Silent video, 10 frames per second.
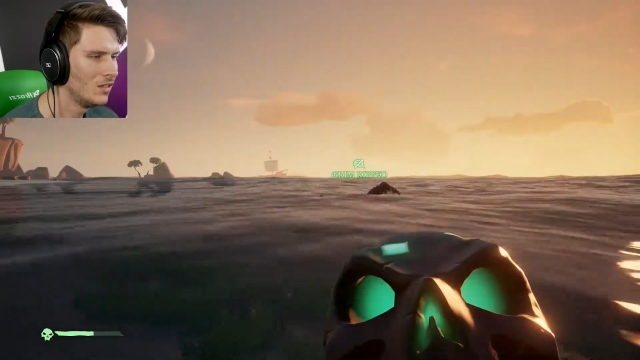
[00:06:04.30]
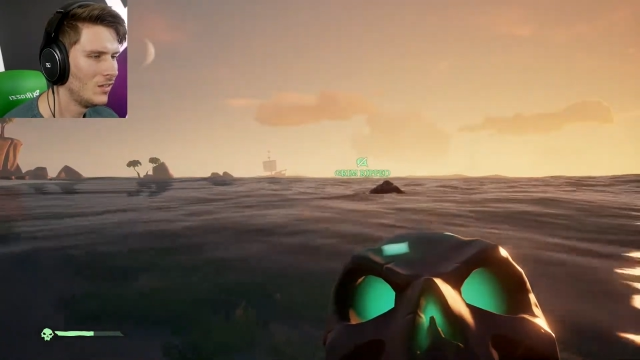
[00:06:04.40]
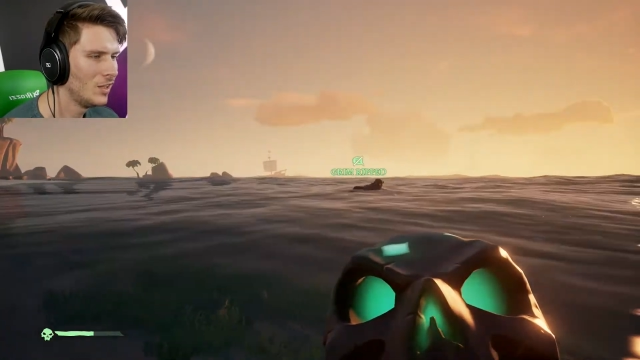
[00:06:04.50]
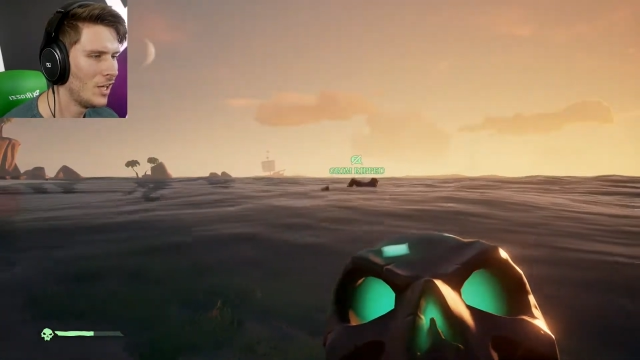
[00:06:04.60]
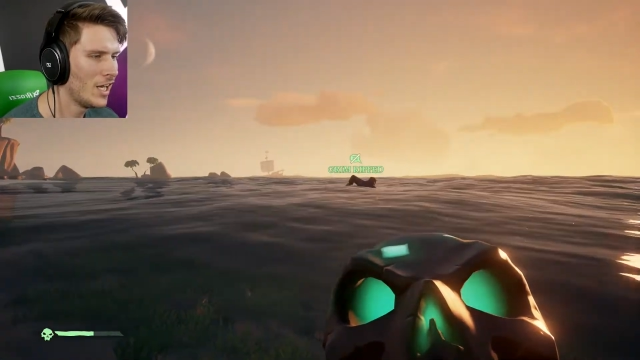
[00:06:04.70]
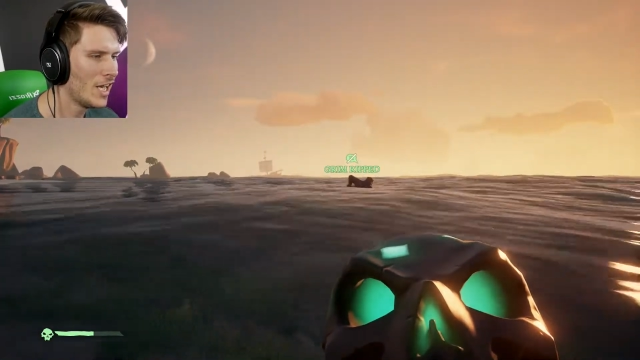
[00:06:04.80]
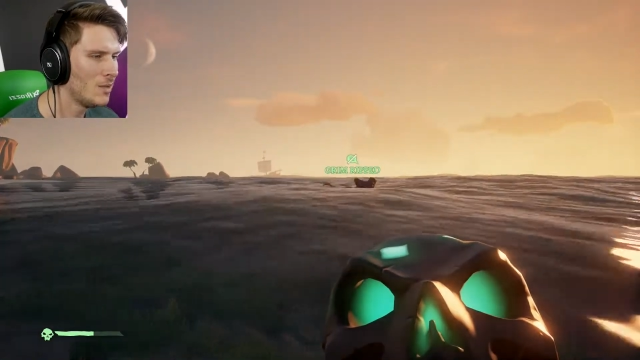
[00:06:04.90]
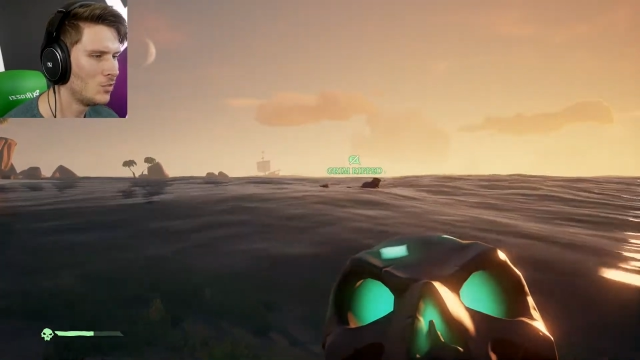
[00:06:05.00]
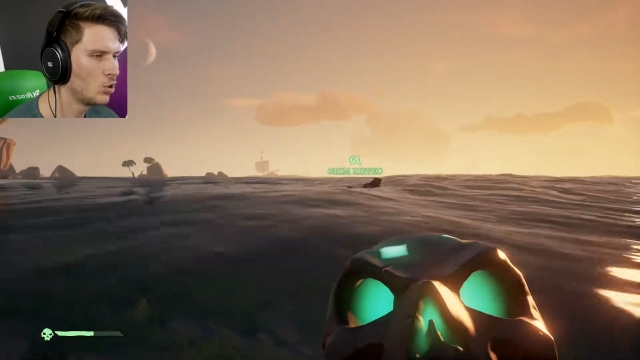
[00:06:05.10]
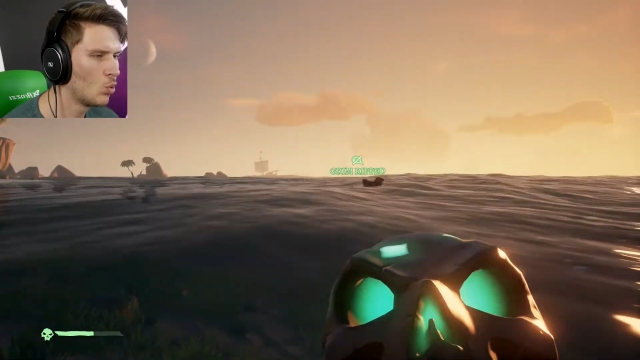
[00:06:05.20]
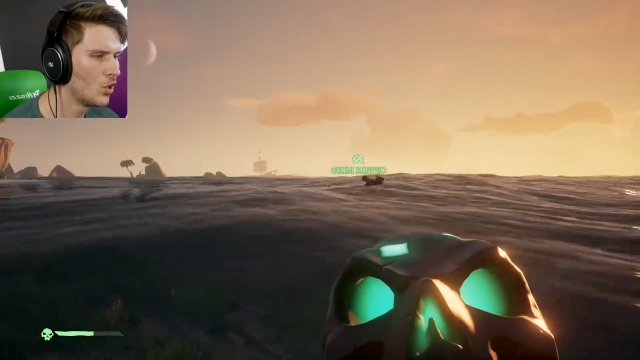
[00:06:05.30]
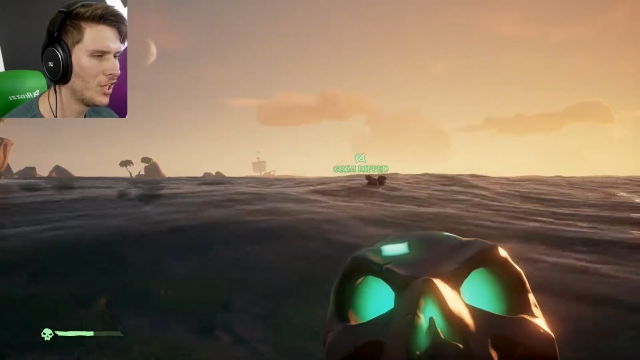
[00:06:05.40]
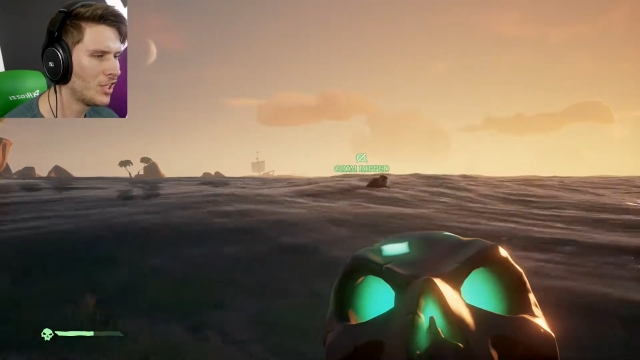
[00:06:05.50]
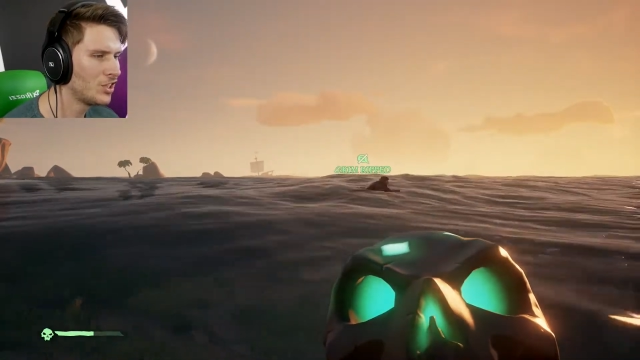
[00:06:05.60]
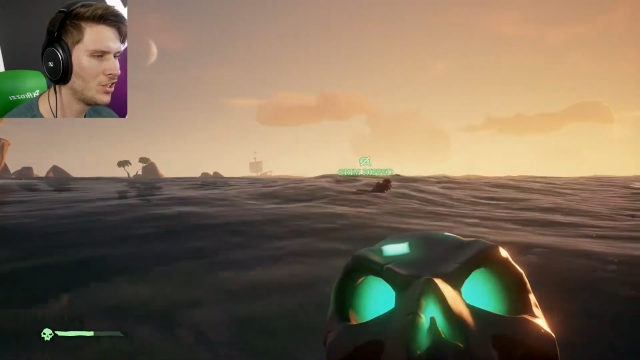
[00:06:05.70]
They're not aimed toward
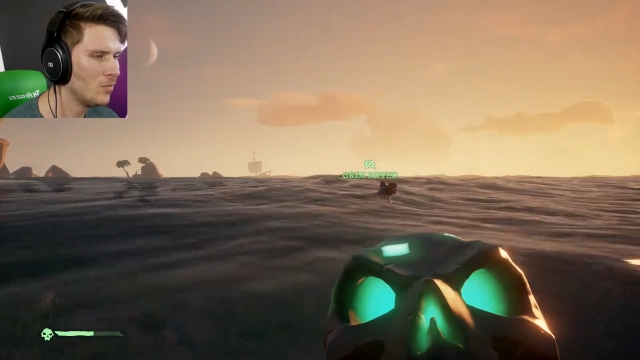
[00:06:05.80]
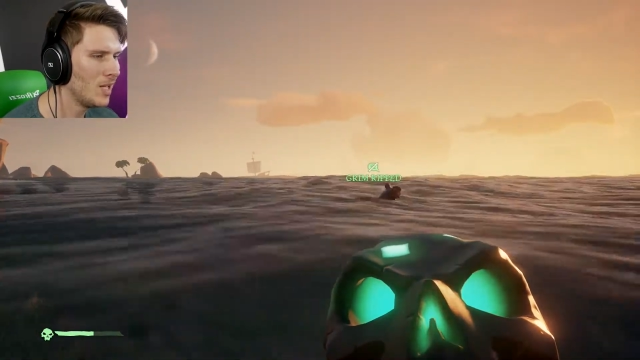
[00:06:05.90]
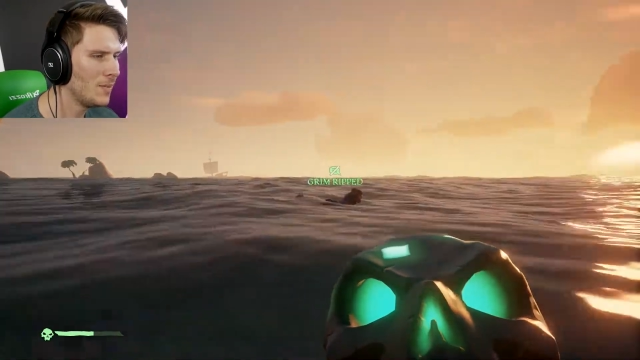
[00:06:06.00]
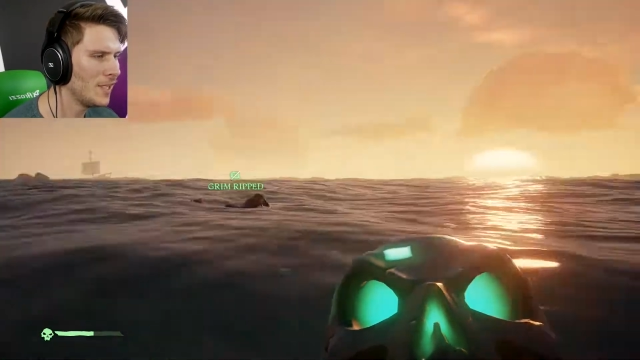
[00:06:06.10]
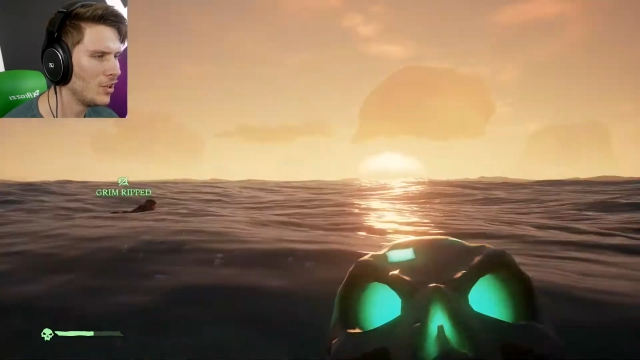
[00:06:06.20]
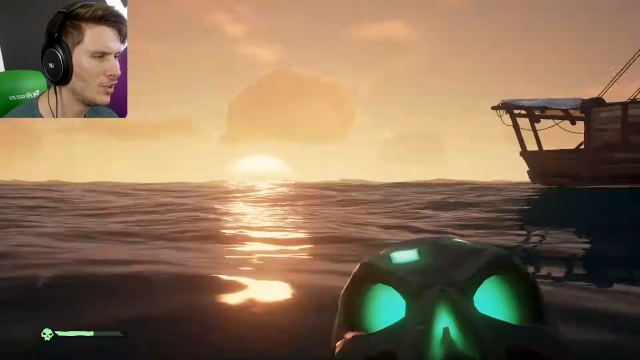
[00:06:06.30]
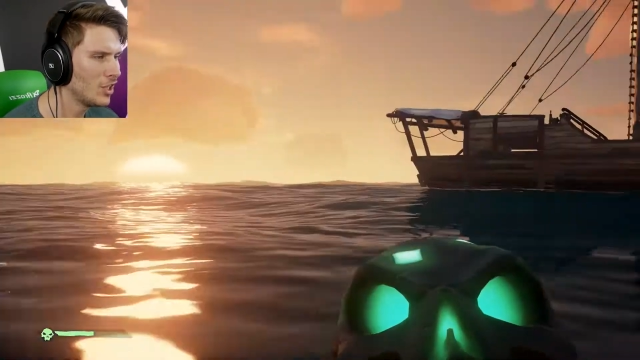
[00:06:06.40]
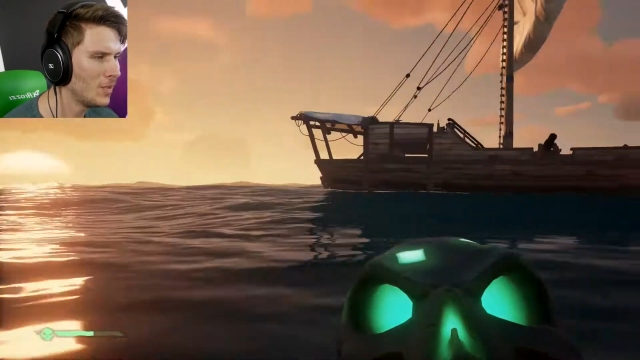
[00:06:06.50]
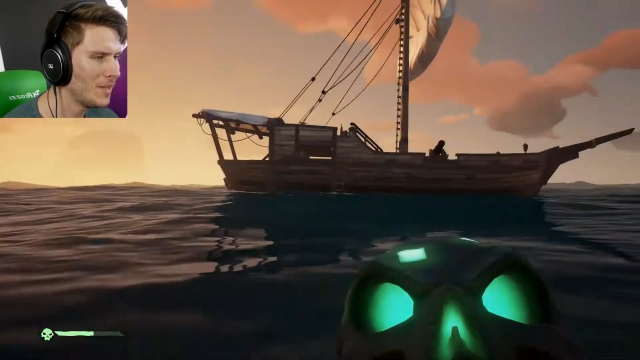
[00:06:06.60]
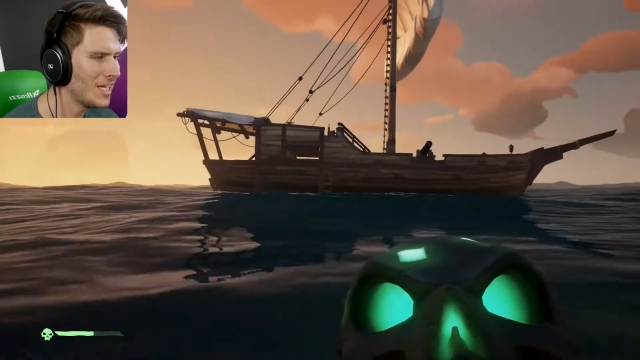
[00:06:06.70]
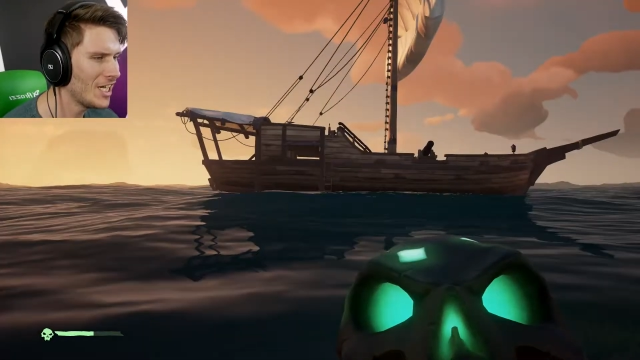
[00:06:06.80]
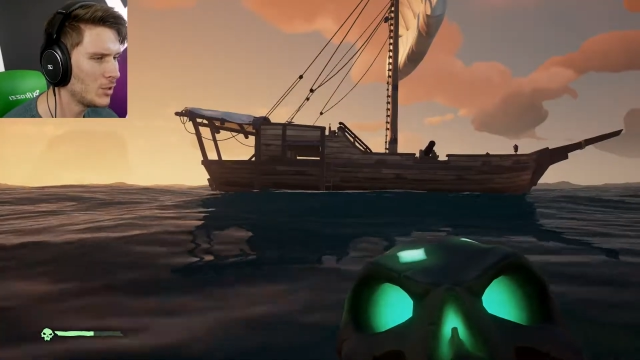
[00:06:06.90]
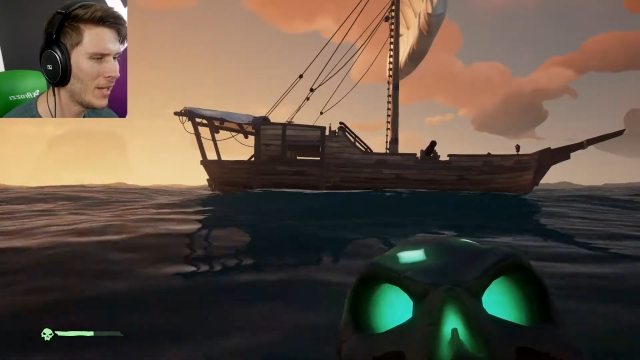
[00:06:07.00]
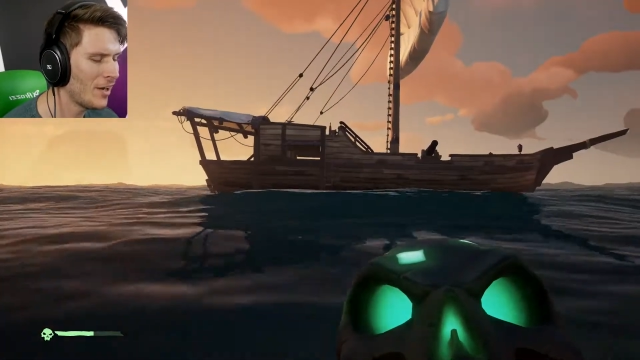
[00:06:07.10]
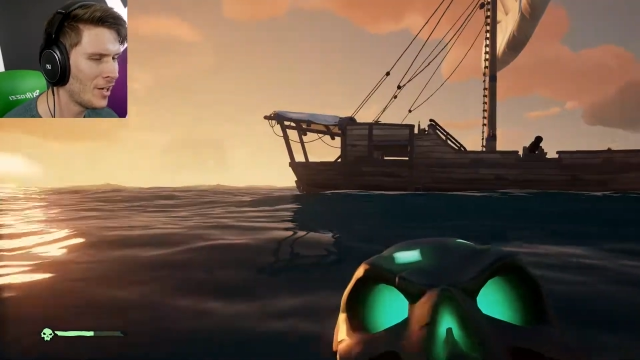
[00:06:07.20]
us, so maybe they're gonna be nice
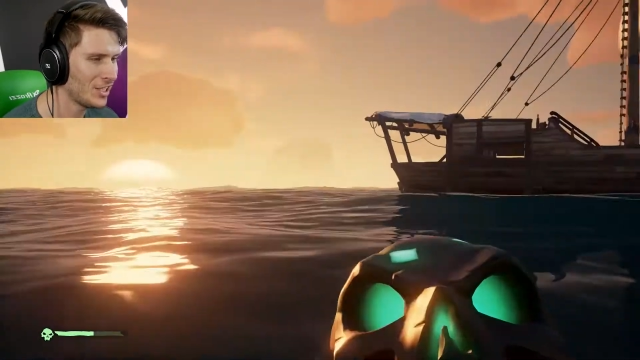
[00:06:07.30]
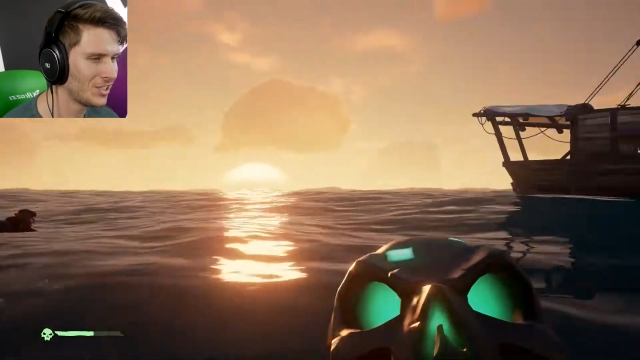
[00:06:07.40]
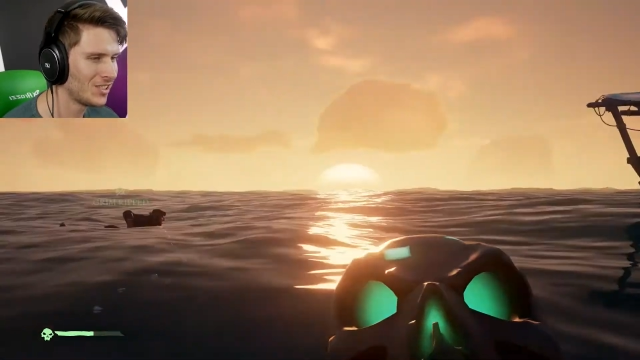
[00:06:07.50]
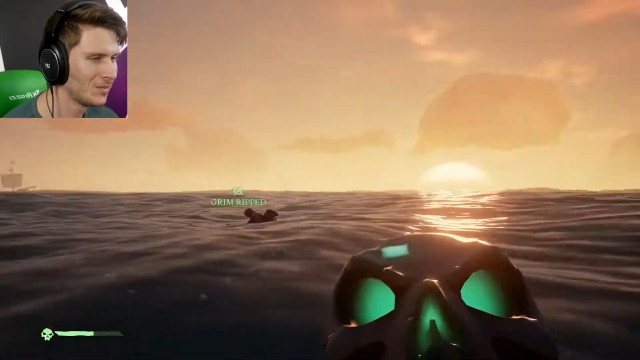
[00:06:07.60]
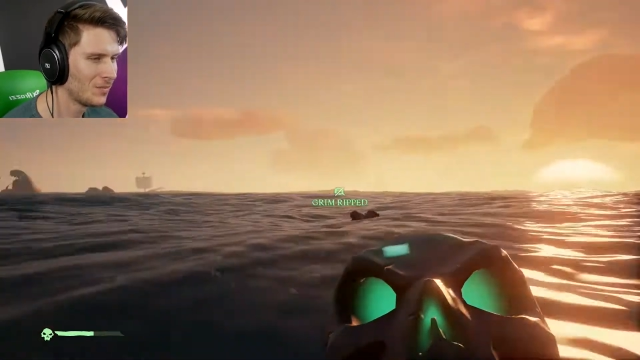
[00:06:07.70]
pirates?